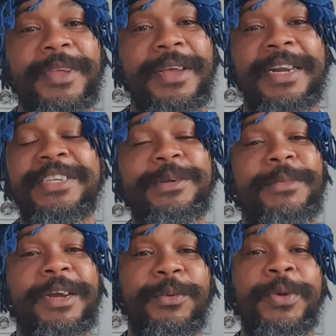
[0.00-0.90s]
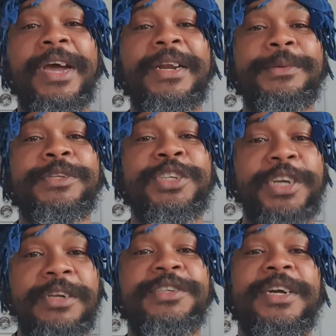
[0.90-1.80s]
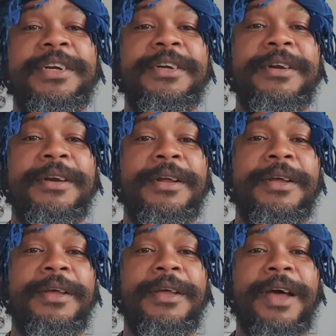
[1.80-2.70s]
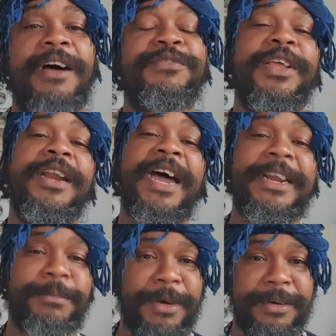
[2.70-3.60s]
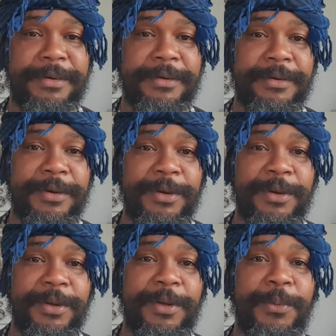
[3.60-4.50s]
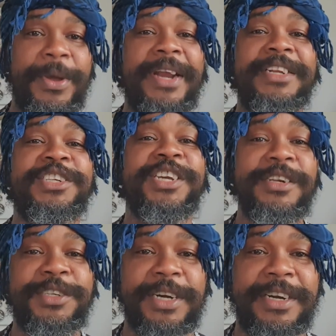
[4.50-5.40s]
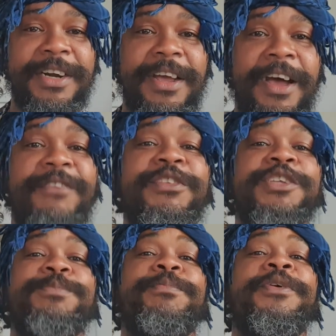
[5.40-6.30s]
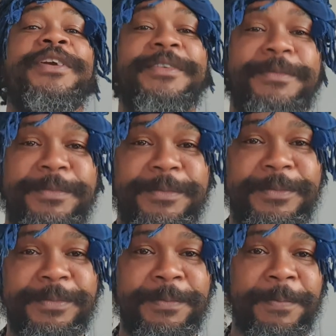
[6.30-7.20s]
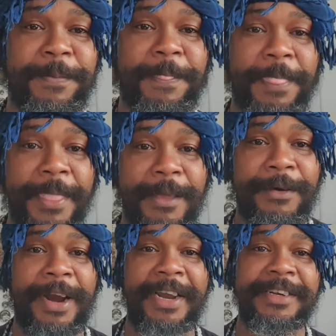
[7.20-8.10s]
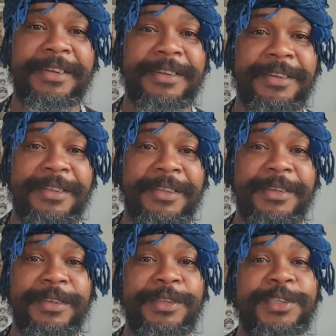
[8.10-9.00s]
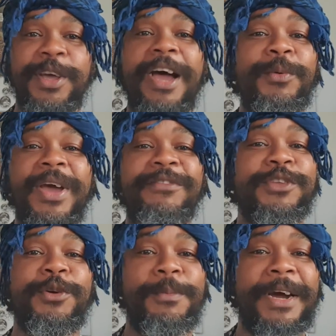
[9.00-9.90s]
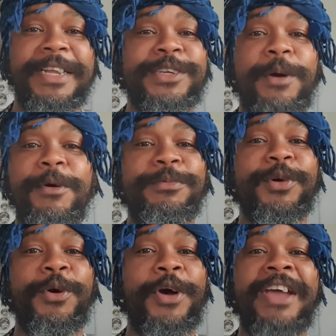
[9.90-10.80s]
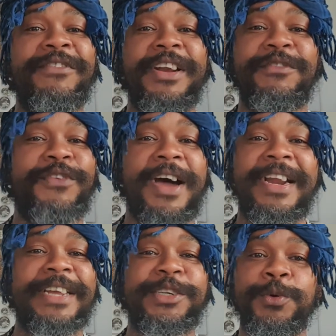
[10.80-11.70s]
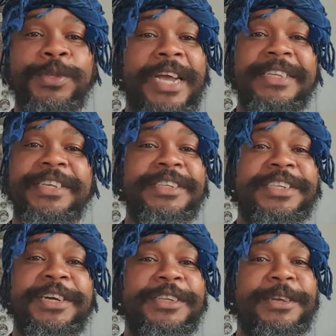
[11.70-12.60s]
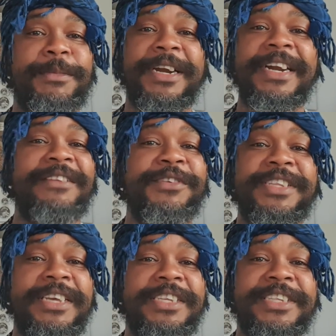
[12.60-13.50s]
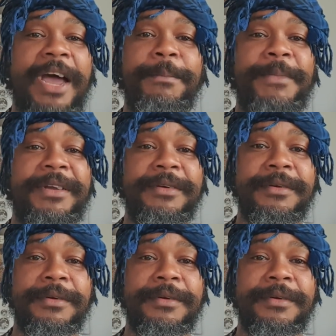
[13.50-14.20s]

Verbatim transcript: Listen, man, we are the children of the light, man. We are the children of the Spirit. Right? So all we have to do, man, is come up to Heavenly Father and truth and sincerity, man, and everything stop, man.